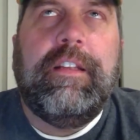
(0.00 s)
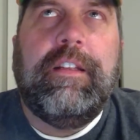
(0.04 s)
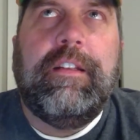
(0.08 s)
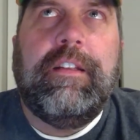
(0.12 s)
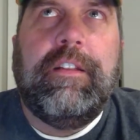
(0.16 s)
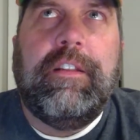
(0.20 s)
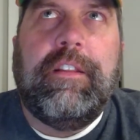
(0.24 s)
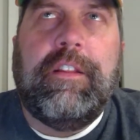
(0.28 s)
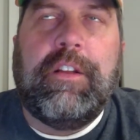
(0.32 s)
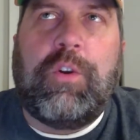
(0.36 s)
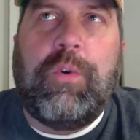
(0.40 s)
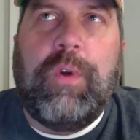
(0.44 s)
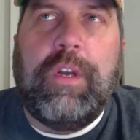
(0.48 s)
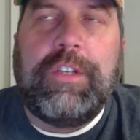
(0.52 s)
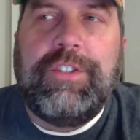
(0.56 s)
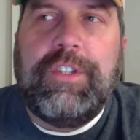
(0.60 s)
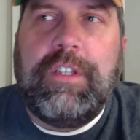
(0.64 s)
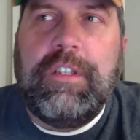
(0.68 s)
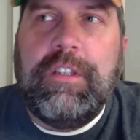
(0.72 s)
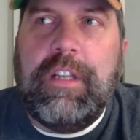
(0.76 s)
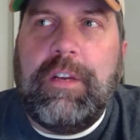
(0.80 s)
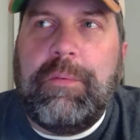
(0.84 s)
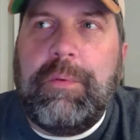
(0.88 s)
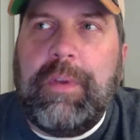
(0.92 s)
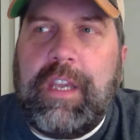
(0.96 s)
the
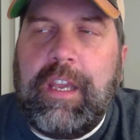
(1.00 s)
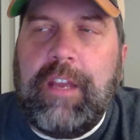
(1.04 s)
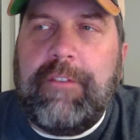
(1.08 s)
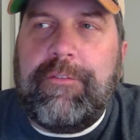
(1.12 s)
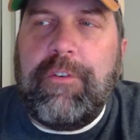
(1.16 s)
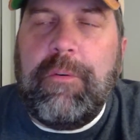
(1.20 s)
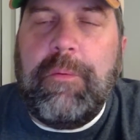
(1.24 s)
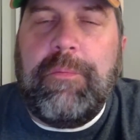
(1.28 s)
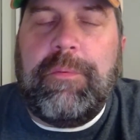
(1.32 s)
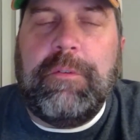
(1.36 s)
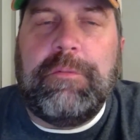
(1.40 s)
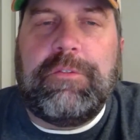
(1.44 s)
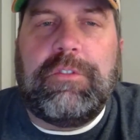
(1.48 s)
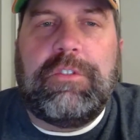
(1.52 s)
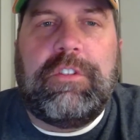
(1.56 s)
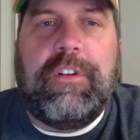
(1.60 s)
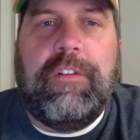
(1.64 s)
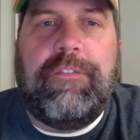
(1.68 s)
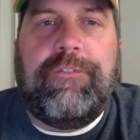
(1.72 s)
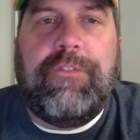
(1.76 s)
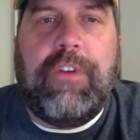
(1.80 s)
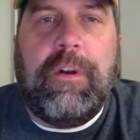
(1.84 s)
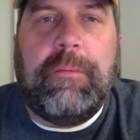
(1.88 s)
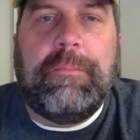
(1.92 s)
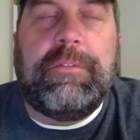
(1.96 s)
question that we get
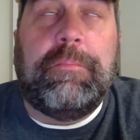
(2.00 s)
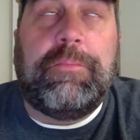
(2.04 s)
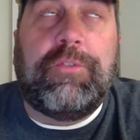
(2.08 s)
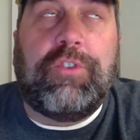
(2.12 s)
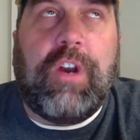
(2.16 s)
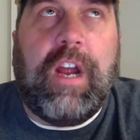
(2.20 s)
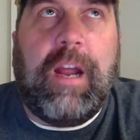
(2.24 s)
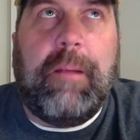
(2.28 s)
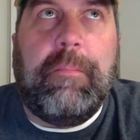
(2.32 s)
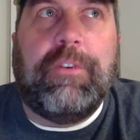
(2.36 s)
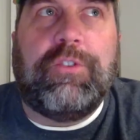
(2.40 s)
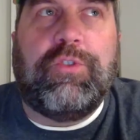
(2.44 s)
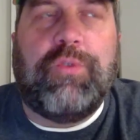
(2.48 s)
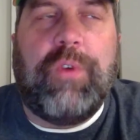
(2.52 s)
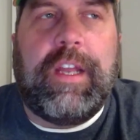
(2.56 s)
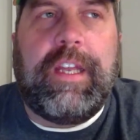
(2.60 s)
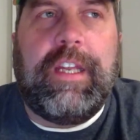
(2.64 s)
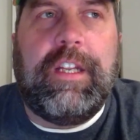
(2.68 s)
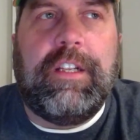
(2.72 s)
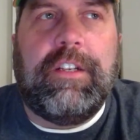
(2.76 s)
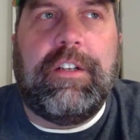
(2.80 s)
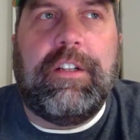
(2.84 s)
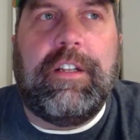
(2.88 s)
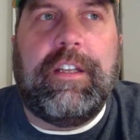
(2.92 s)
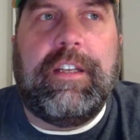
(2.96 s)
from subscribers
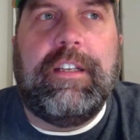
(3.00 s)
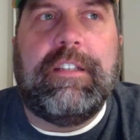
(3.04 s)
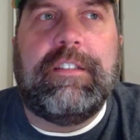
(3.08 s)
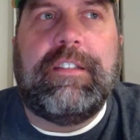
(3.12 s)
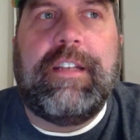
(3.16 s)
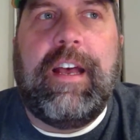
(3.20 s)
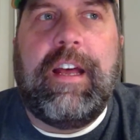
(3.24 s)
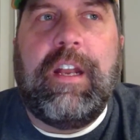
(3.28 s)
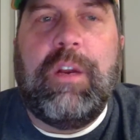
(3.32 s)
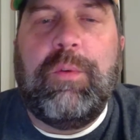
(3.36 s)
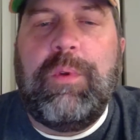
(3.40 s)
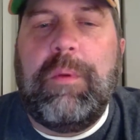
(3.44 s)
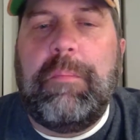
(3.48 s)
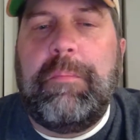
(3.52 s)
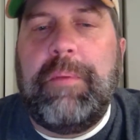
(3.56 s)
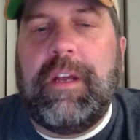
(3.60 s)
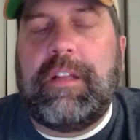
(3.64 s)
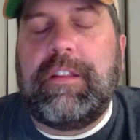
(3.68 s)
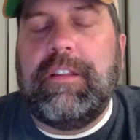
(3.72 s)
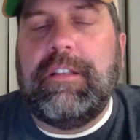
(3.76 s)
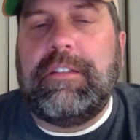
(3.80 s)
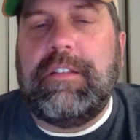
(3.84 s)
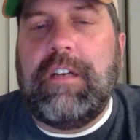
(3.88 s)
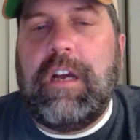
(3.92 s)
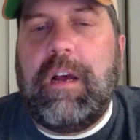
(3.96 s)
regularly is how do we
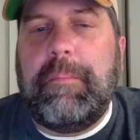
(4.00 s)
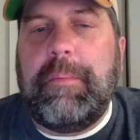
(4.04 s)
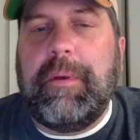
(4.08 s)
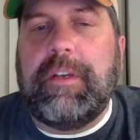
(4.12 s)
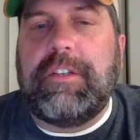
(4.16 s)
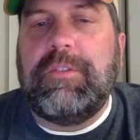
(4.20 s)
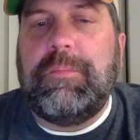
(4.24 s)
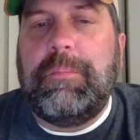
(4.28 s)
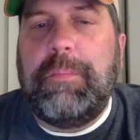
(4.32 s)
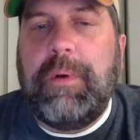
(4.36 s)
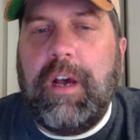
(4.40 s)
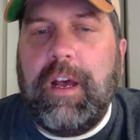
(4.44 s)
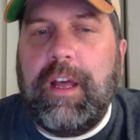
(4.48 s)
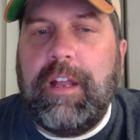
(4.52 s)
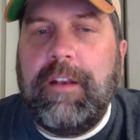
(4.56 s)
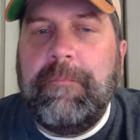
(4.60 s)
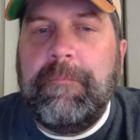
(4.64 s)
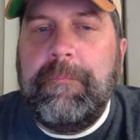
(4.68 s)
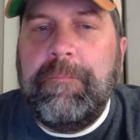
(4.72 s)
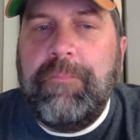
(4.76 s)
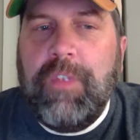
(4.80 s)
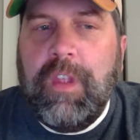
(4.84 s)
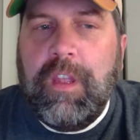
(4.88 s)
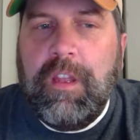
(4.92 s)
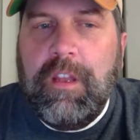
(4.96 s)
pick the topics? But
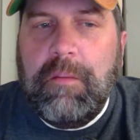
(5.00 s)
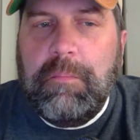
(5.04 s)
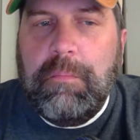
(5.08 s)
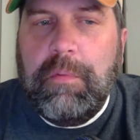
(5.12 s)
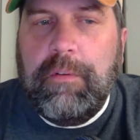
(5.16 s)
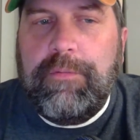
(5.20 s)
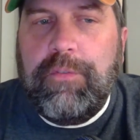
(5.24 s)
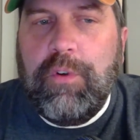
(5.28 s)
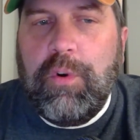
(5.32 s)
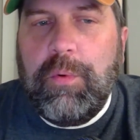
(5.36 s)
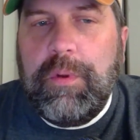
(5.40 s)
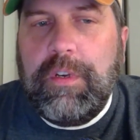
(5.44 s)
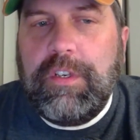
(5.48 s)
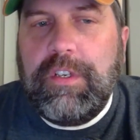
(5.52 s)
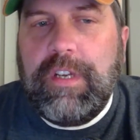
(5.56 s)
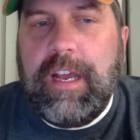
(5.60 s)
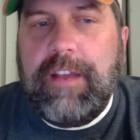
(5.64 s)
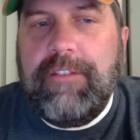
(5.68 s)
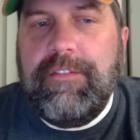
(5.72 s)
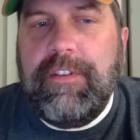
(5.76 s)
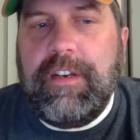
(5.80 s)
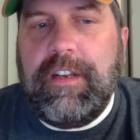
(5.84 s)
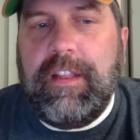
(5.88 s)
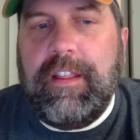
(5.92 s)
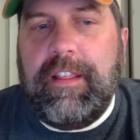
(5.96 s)
before we
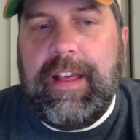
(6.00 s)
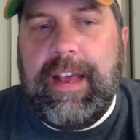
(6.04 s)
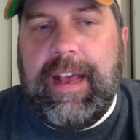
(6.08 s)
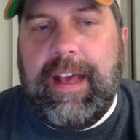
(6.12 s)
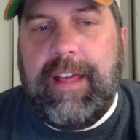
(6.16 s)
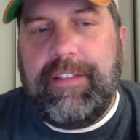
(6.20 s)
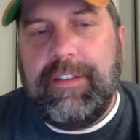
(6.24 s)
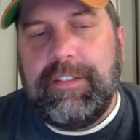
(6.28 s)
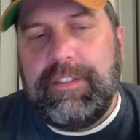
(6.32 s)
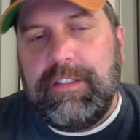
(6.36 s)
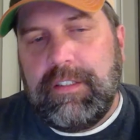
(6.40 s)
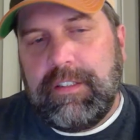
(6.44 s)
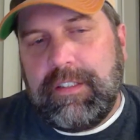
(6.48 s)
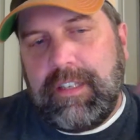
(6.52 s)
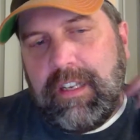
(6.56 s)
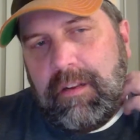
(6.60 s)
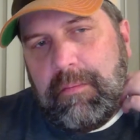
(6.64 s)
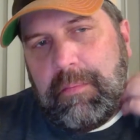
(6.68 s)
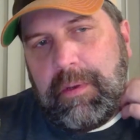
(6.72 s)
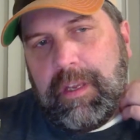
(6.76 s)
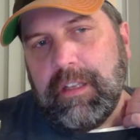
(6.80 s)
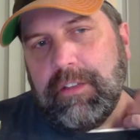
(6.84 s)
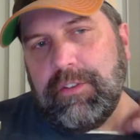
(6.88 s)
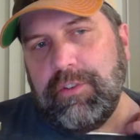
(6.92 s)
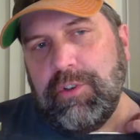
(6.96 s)
dive into that, this is going to
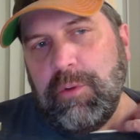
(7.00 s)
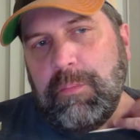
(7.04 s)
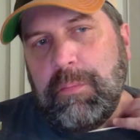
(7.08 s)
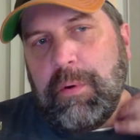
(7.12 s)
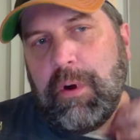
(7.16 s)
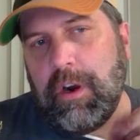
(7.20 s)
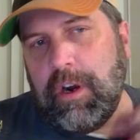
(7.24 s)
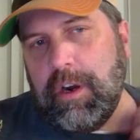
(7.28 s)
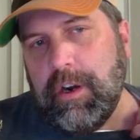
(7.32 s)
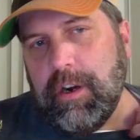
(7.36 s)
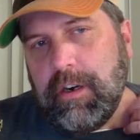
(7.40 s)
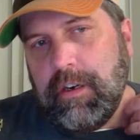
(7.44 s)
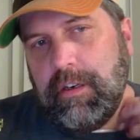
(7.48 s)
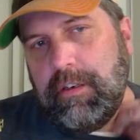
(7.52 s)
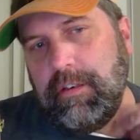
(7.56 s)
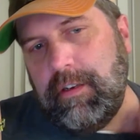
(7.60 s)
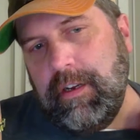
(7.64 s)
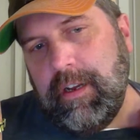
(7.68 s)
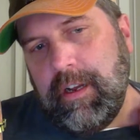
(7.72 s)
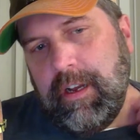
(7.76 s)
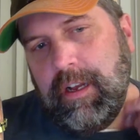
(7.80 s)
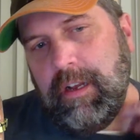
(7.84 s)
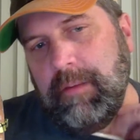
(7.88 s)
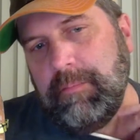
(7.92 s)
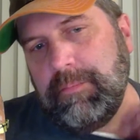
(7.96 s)
be a two-parter.
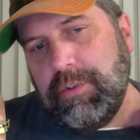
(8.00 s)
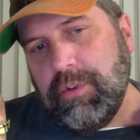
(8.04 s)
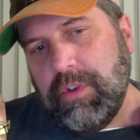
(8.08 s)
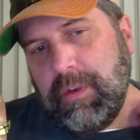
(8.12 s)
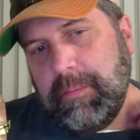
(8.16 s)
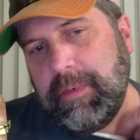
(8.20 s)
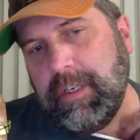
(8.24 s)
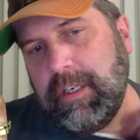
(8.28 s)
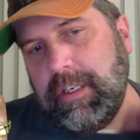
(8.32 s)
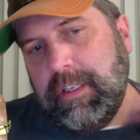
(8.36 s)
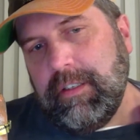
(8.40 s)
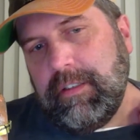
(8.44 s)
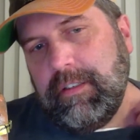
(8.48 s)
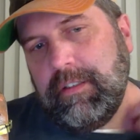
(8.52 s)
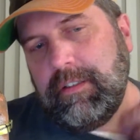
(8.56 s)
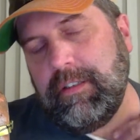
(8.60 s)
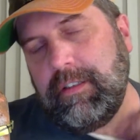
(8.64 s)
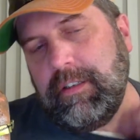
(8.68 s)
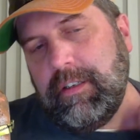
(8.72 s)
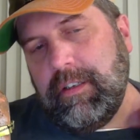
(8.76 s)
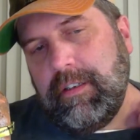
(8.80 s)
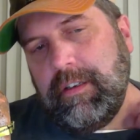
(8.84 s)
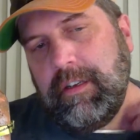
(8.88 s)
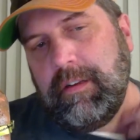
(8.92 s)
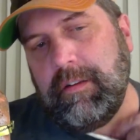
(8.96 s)
So I'm
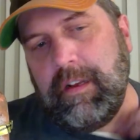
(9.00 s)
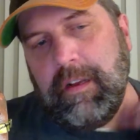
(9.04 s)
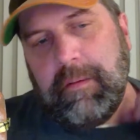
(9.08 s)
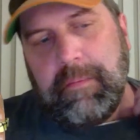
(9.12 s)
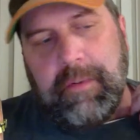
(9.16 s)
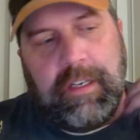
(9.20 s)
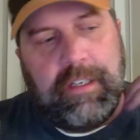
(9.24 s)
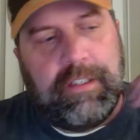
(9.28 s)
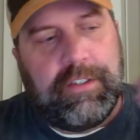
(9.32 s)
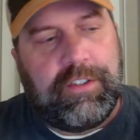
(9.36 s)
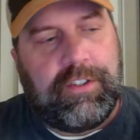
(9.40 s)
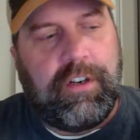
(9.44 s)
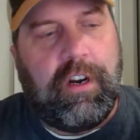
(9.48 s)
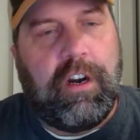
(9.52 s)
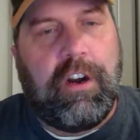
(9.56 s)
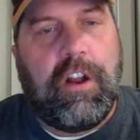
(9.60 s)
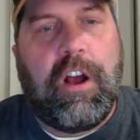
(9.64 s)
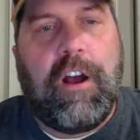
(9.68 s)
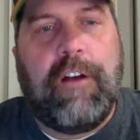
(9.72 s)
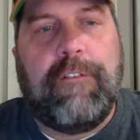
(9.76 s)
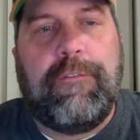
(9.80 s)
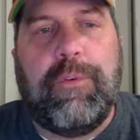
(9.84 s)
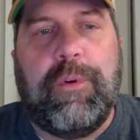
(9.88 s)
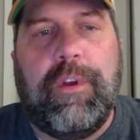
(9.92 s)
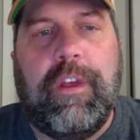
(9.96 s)
going to start
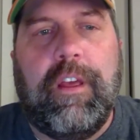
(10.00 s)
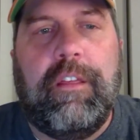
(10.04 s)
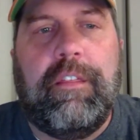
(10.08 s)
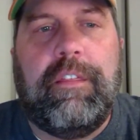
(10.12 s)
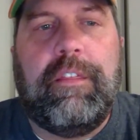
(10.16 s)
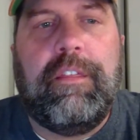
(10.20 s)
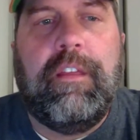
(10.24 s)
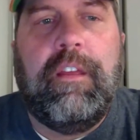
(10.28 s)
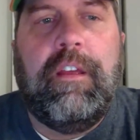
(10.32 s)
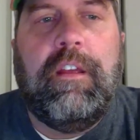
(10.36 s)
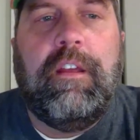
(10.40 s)
off with